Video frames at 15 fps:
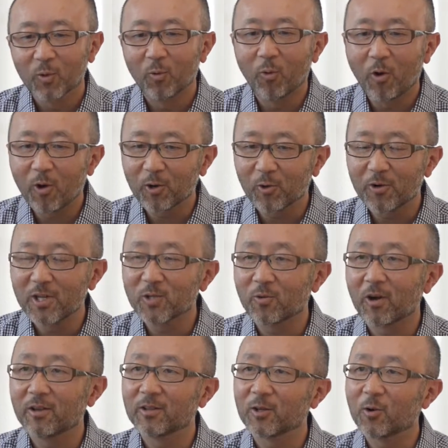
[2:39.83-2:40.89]
Walgreens
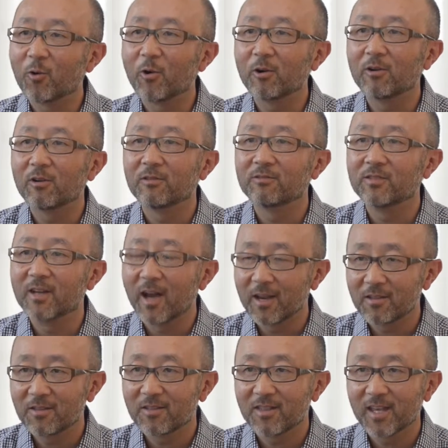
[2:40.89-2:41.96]
right in the corner of
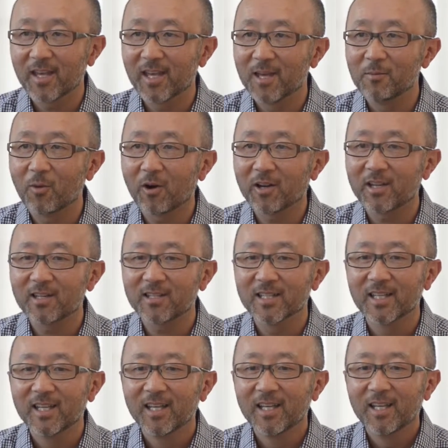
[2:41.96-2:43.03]
9th and Market,
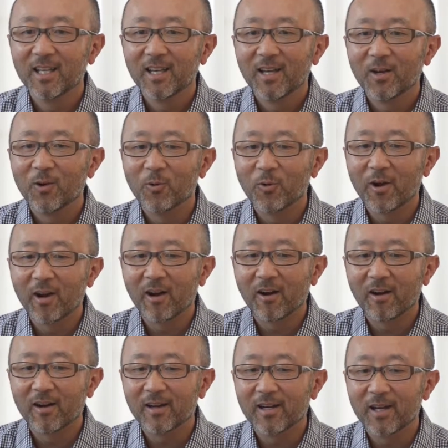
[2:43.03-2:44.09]

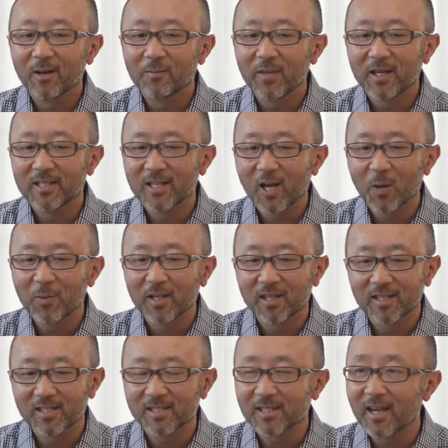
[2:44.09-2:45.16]
where they tell me
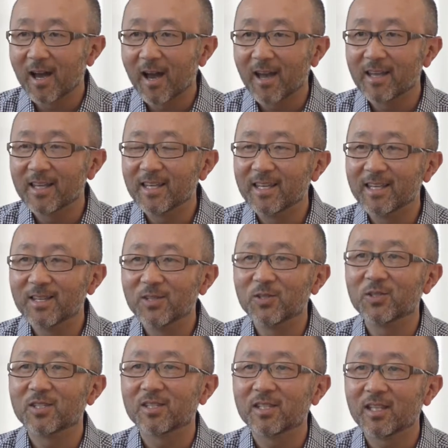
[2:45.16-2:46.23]
this guy
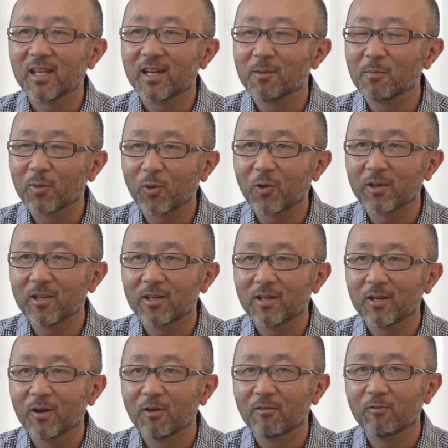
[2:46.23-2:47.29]
is an
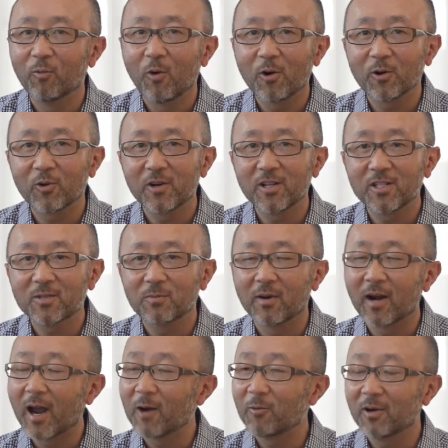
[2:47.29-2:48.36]
employee of Walgreens,
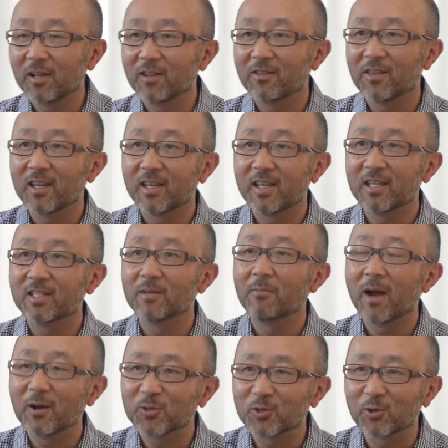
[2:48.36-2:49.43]
but I really think he's the
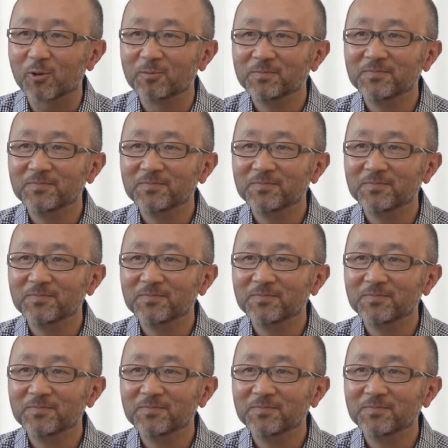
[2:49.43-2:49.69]
bouncer.